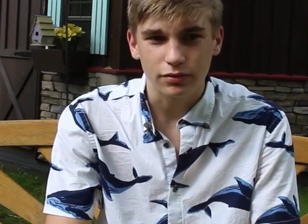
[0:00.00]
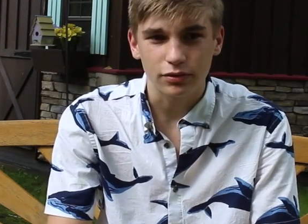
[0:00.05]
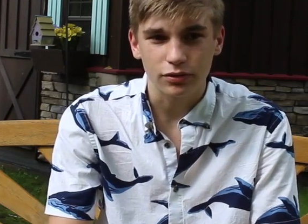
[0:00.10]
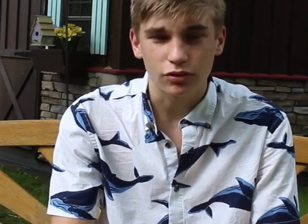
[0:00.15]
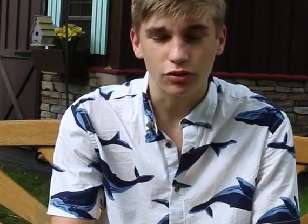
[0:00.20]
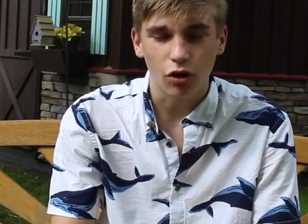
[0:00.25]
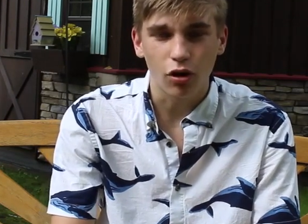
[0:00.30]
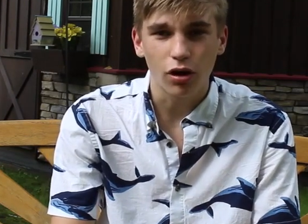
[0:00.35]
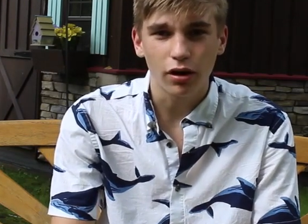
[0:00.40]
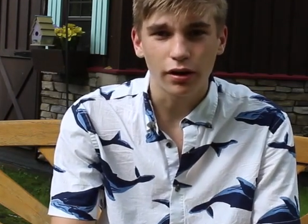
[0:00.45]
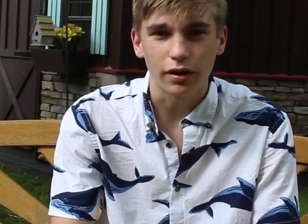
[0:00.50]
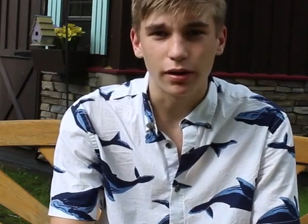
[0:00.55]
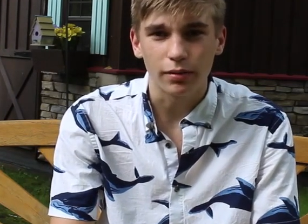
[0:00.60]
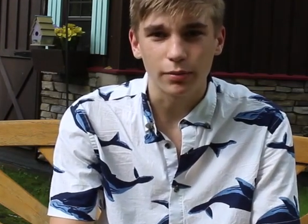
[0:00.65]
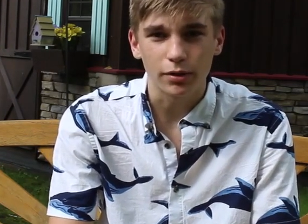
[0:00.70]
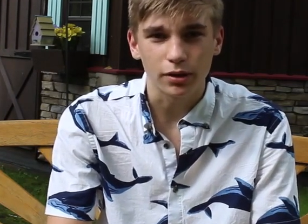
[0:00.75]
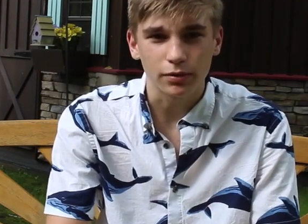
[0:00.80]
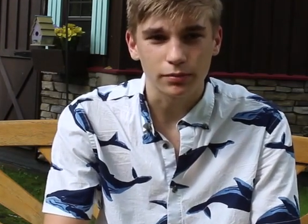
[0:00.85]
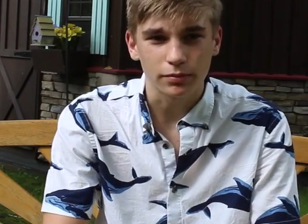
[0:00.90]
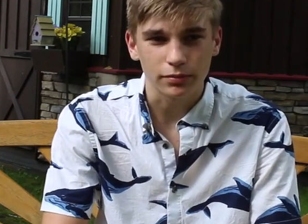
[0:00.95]
saw him,
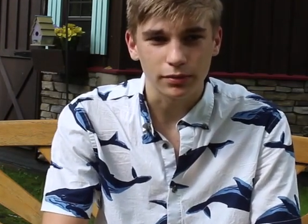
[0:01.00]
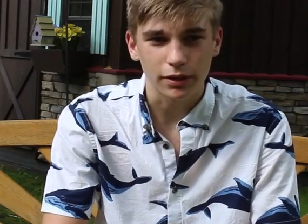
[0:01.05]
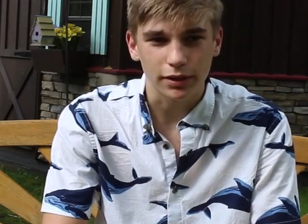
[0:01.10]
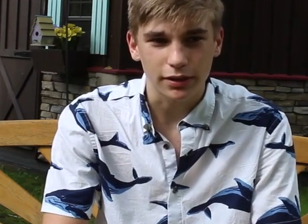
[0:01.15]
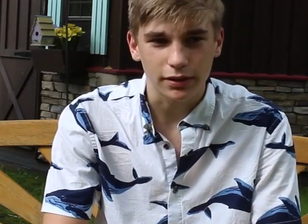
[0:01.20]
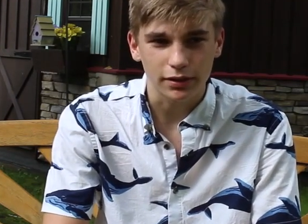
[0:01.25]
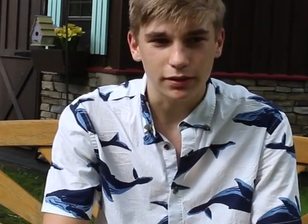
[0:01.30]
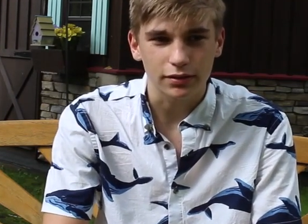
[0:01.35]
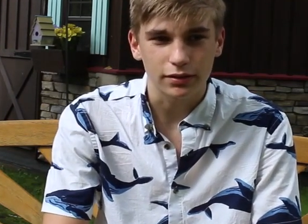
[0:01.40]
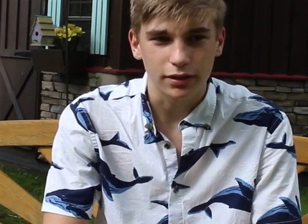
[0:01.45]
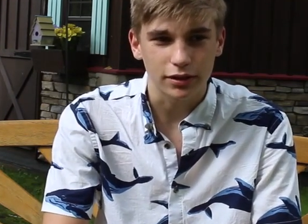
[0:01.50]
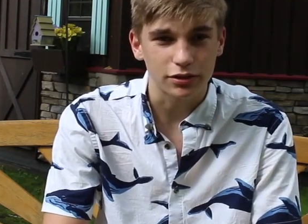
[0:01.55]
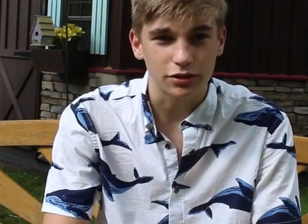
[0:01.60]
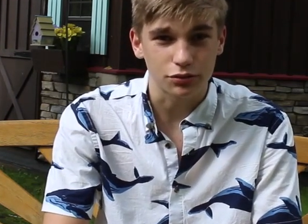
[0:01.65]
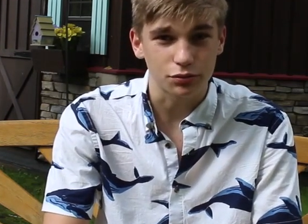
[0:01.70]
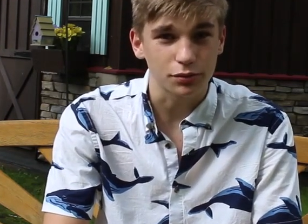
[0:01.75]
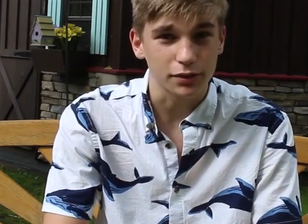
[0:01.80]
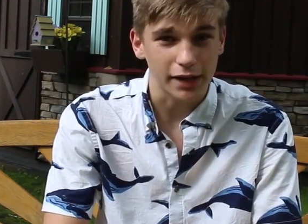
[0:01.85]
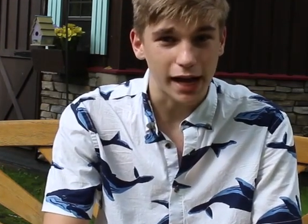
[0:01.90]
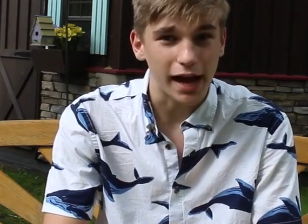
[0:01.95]
and I'm like, this
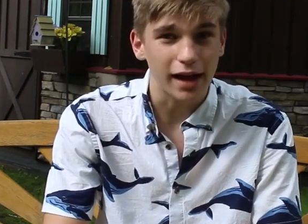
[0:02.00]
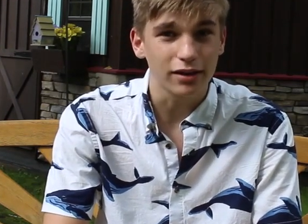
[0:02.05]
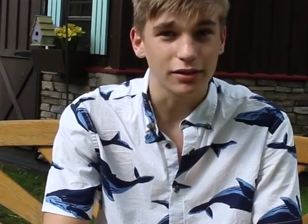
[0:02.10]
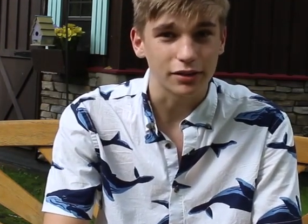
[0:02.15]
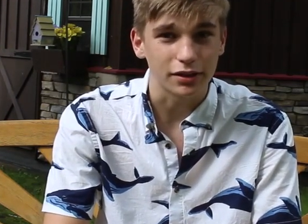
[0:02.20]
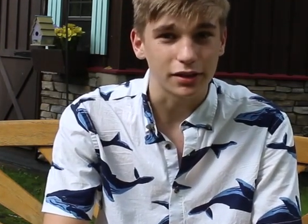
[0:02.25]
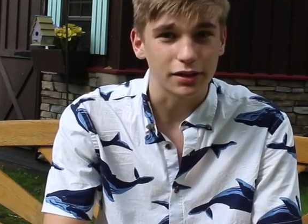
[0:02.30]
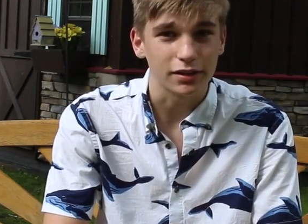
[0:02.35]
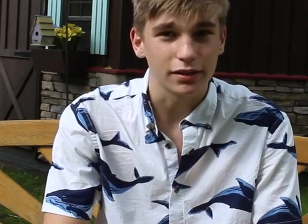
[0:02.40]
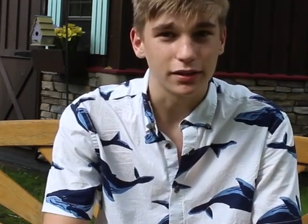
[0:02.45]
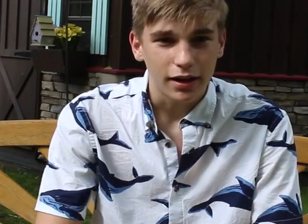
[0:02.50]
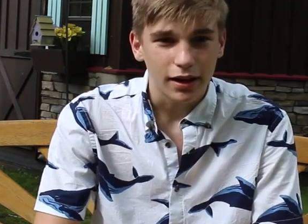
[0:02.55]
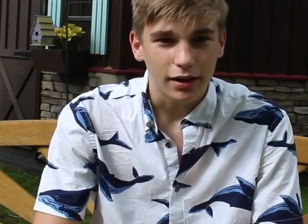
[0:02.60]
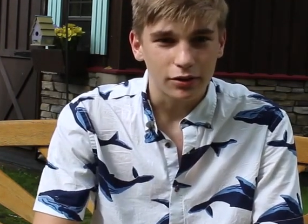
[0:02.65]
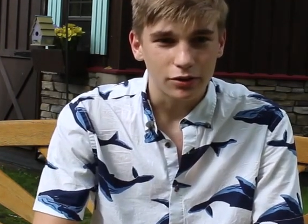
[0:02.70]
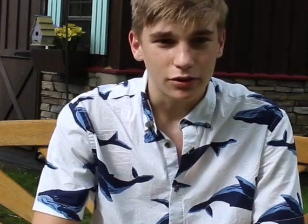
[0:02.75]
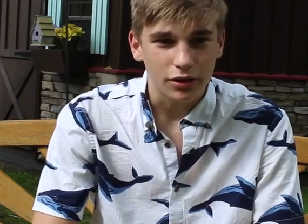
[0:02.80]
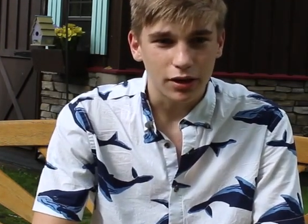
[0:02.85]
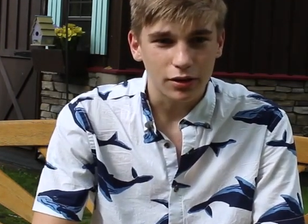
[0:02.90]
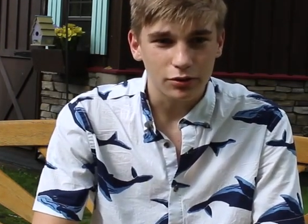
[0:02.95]
is reality.
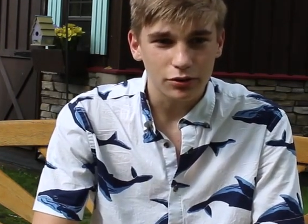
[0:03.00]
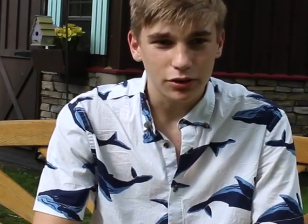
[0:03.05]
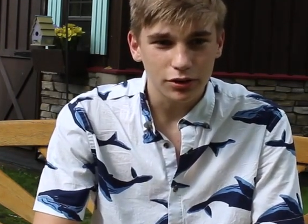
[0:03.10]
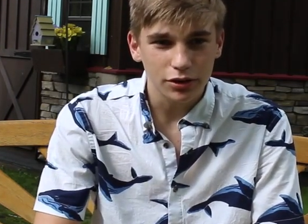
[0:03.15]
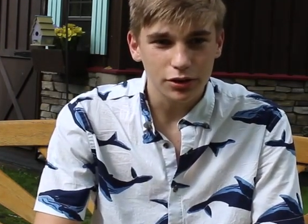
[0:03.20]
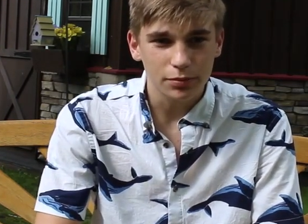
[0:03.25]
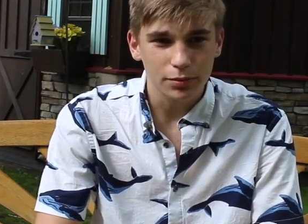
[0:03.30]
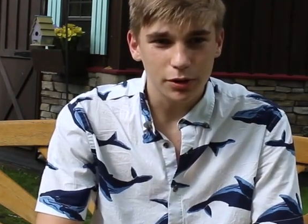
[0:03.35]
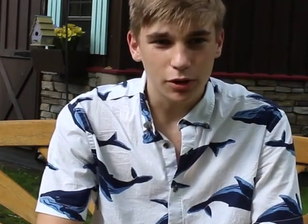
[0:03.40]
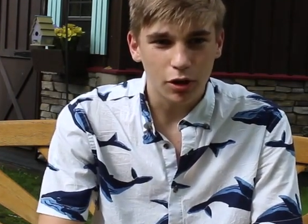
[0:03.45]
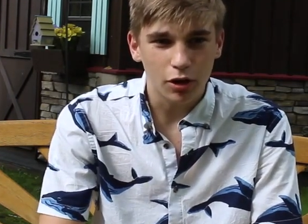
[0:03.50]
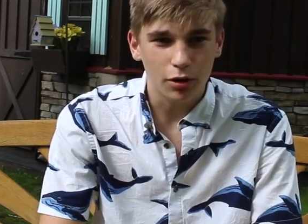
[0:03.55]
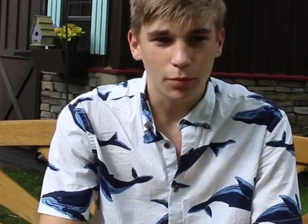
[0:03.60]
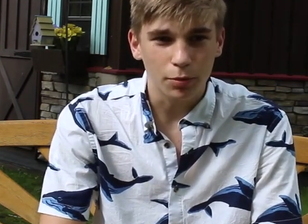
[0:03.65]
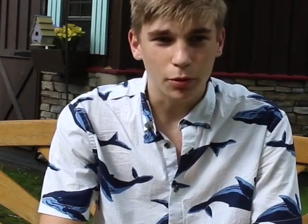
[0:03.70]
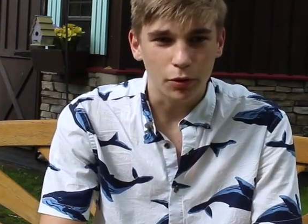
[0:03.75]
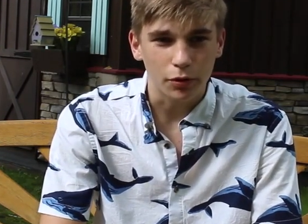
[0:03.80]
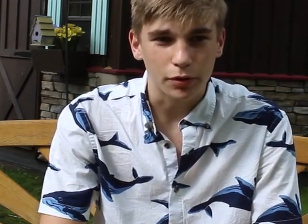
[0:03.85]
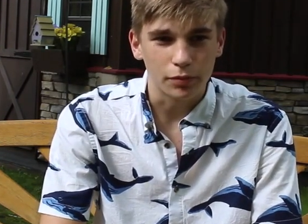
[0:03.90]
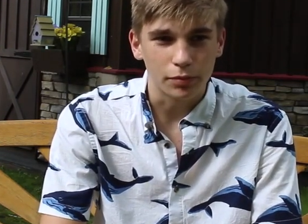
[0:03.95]
I was a little bit
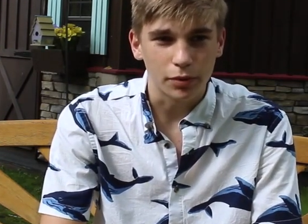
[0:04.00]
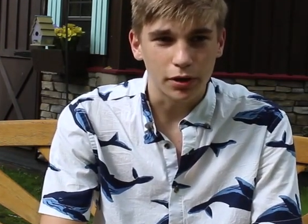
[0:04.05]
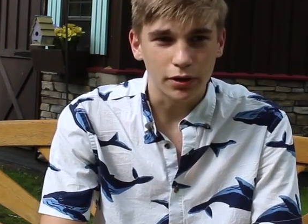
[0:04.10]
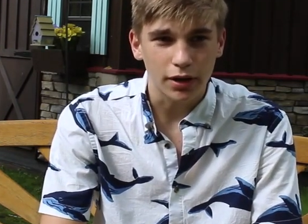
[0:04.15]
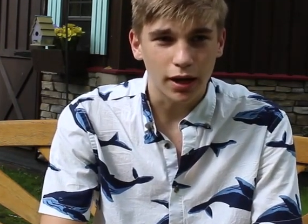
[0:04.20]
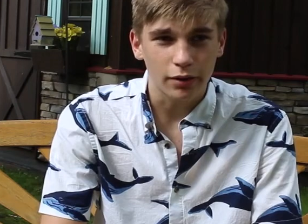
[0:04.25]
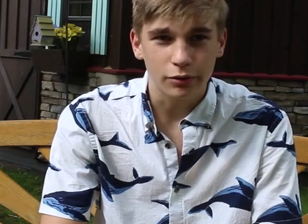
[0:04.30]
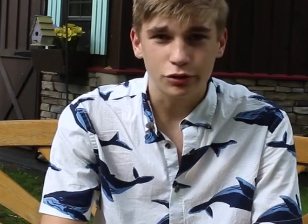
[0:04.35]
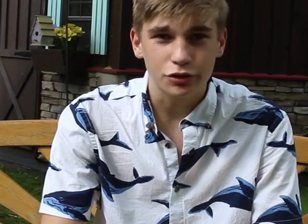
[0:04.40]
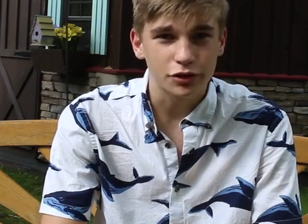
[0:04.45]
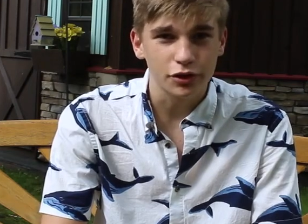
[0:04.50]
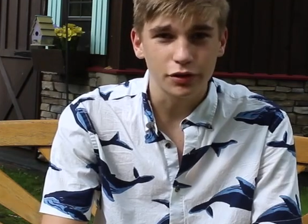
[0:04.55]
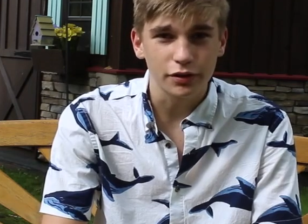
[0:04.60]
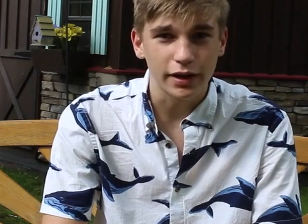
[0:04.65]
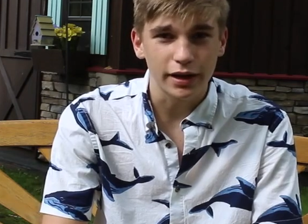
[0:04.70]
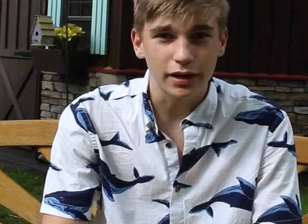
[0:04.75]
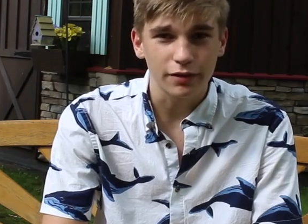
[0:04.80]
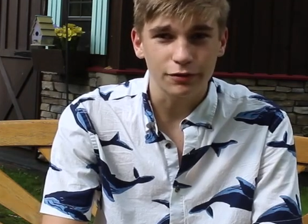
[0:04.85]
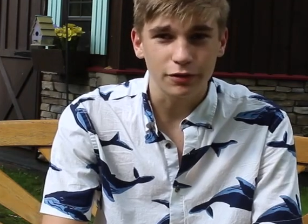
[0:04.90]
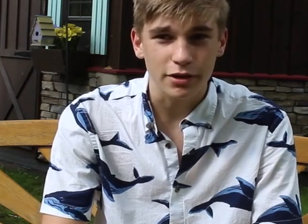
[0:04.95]
heartbroken, but I was still
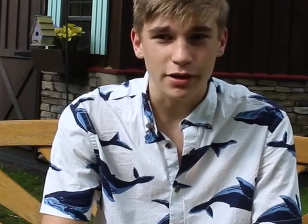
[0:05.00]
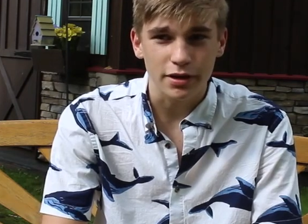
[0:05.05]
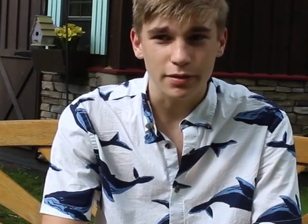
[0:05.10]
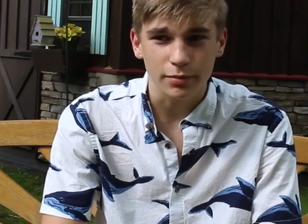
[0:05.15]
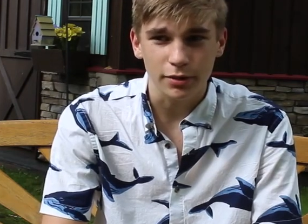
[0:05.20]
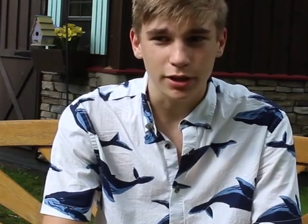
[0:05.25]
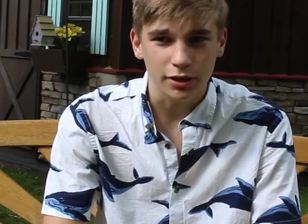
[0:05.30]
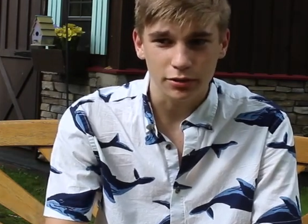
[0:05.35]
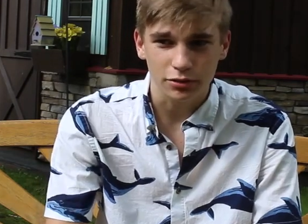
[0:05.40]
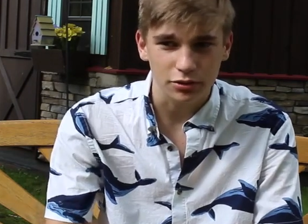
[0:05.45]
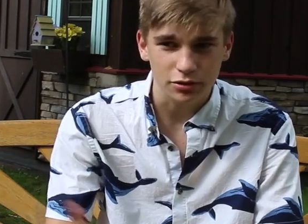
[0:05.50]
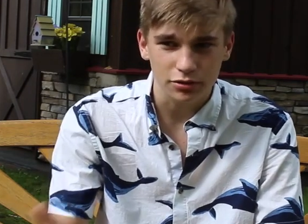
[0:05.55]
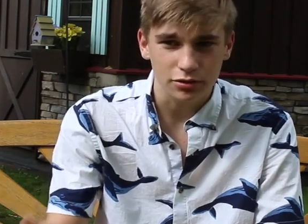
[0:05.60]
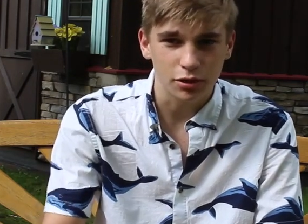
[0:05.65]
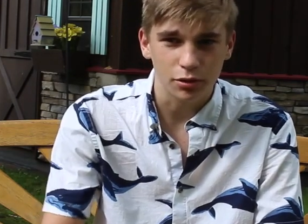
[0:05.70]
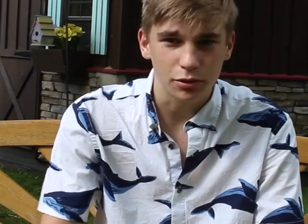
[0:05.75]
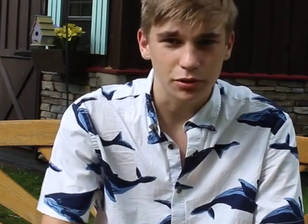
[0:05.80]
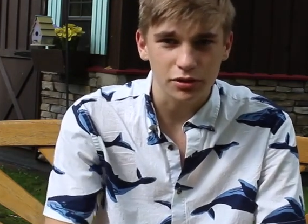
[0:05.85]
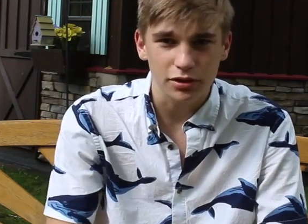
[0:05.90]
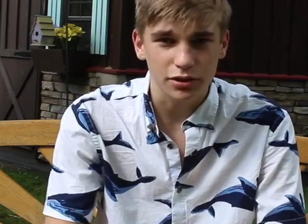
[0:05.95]
there for him, and I was
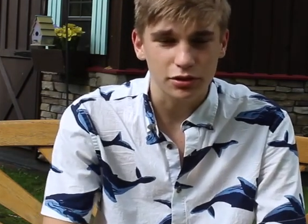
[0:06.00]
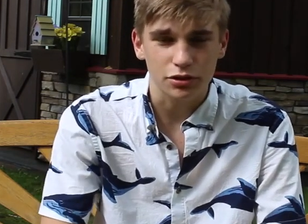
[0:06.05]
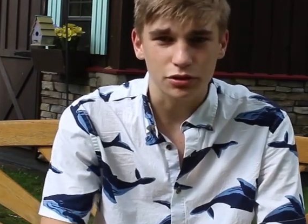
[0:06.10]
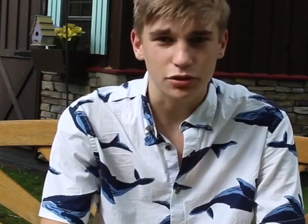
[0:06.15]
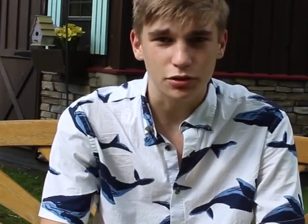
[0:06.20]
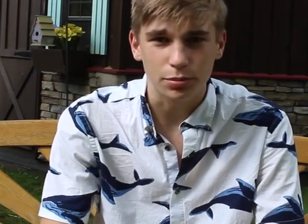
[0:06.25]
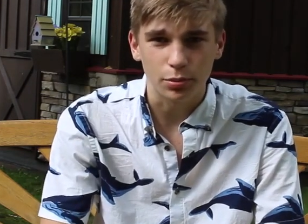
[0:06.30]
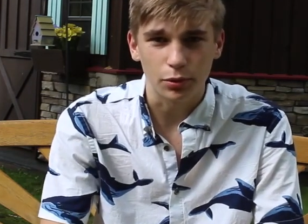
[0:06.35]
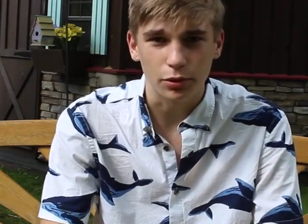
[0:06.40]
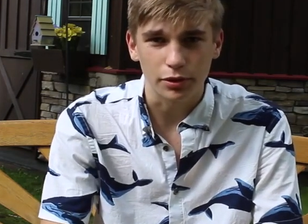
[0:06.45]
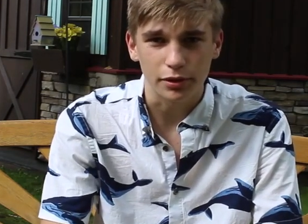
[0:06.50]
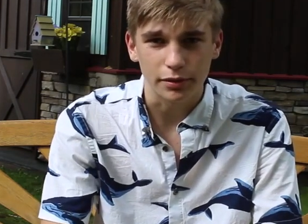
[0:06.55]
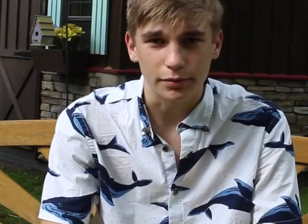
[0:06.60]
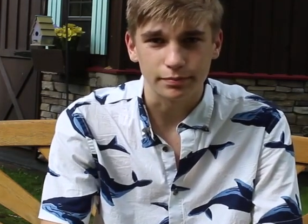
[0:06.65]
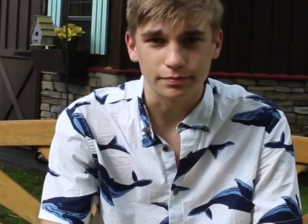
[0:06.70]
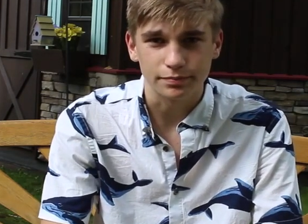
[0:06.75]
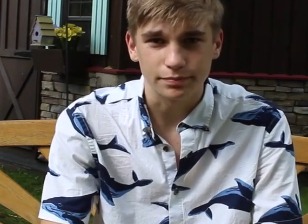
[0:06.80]
always there to support him.